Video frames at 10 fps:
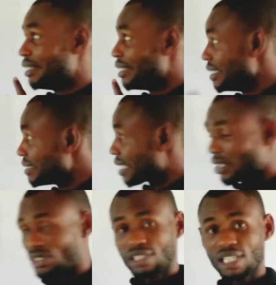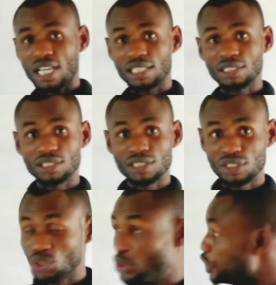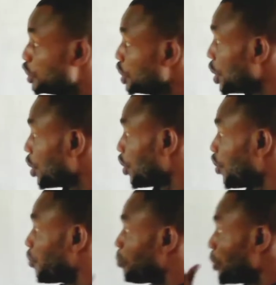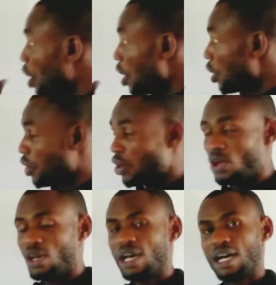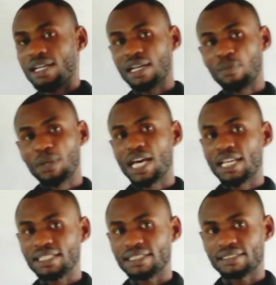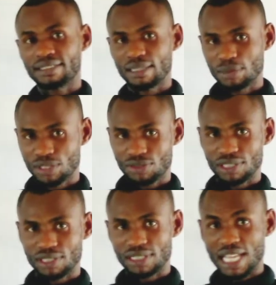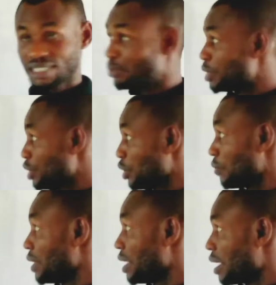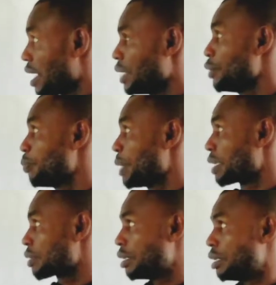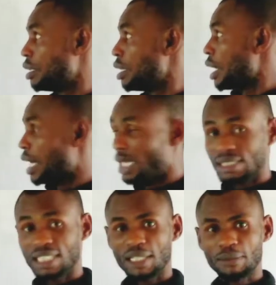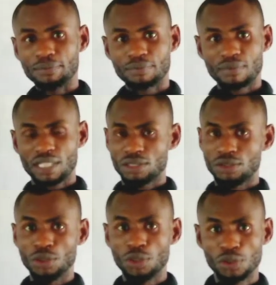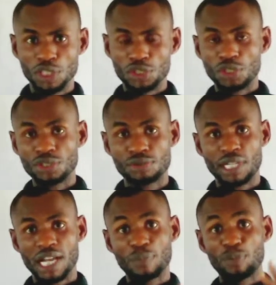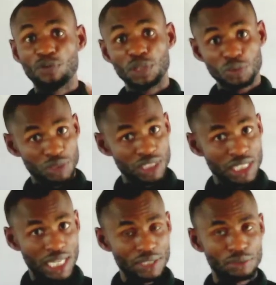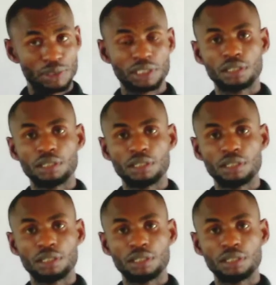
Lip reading: International Union of Pure and Applied Chemistry. That's the meaning of IUPAC. And a short recap of what we did last week.